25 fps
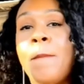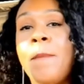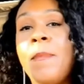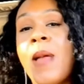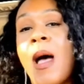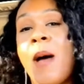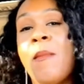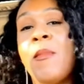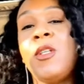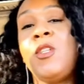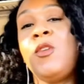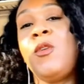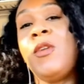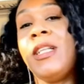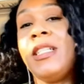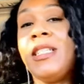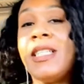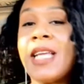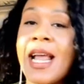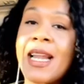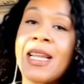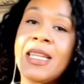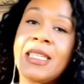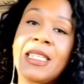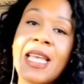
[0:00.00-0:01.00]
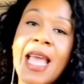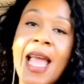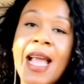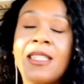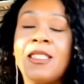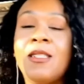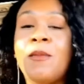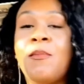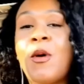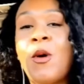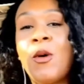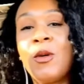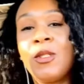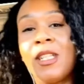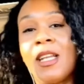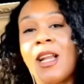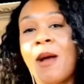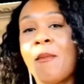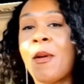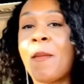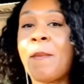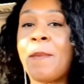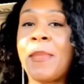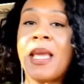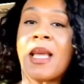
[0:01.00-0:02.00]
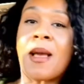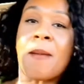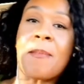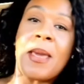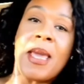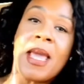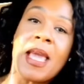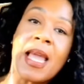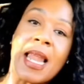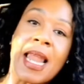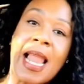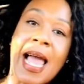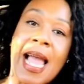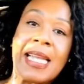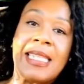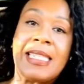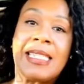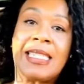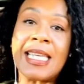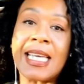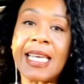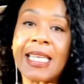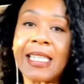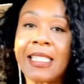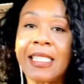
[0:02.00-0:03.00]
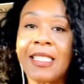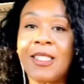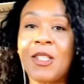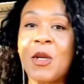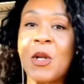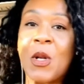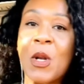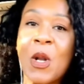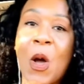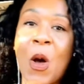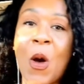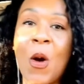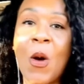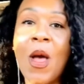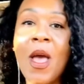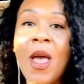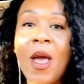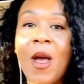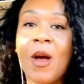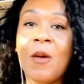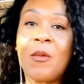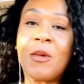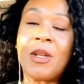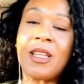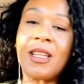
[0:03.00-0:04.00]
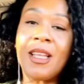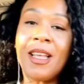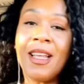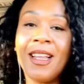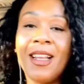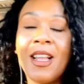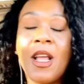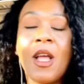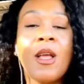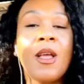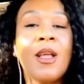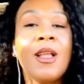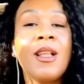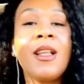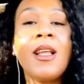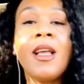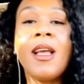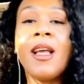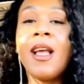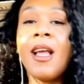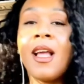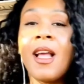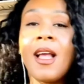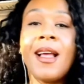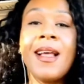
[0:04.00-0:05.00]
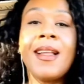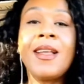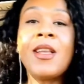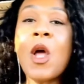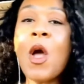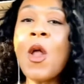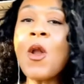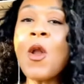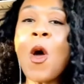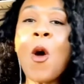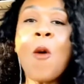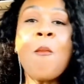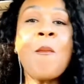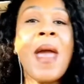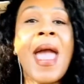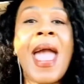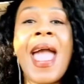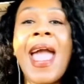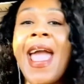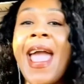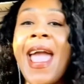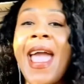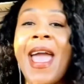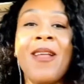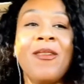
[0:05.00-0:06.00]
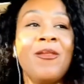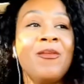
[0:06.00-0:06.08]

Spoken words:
to do the Janet Jackson pose and I'm going to be up here like this, with, don't know, man.